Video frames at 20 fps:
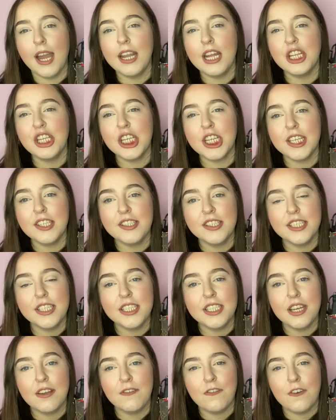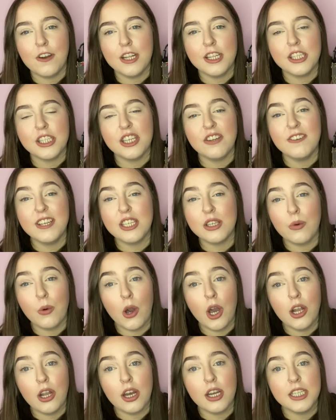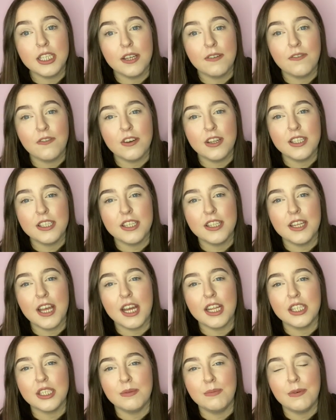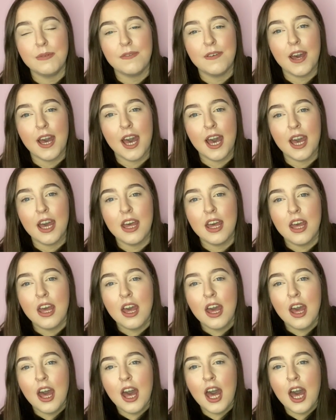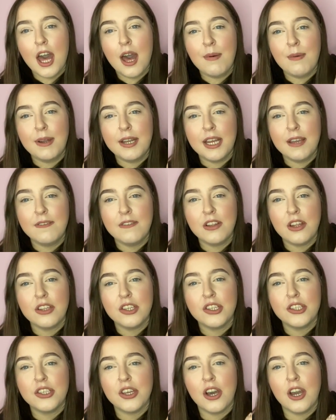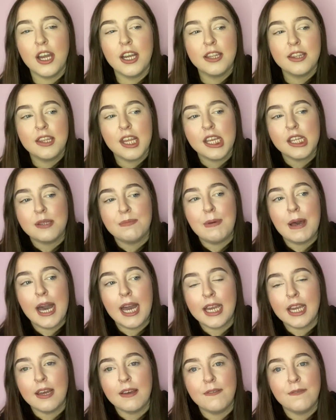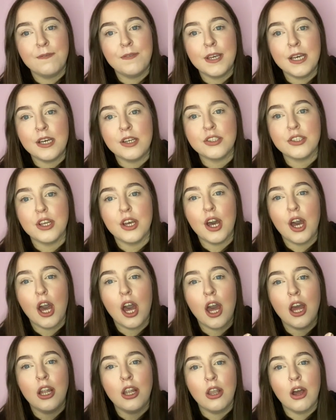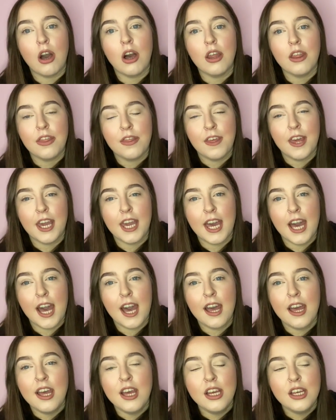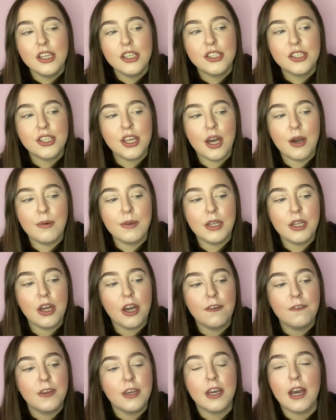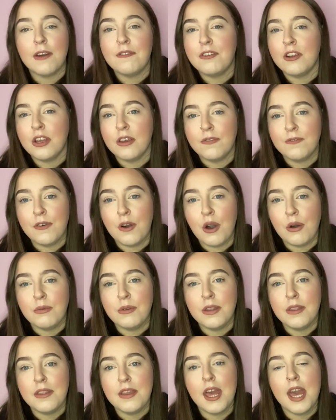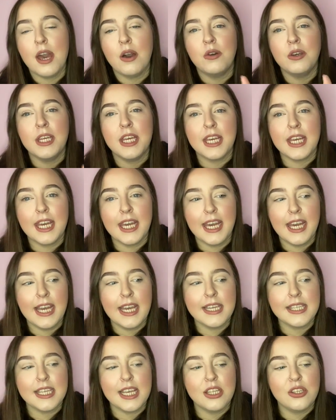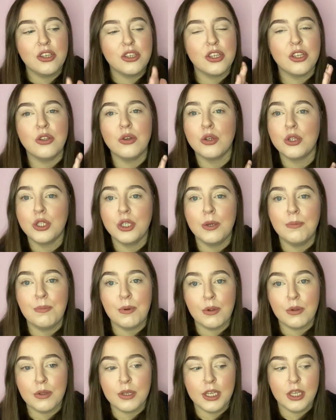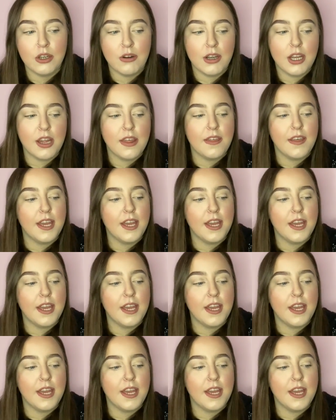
as you can see the difference, there is quite a lot of difference in that, to be fair. And even on the side, this bag feels a lot thicker. So, you know, if you have like your phone in there or your keys, it doesn't look too bulky or anything.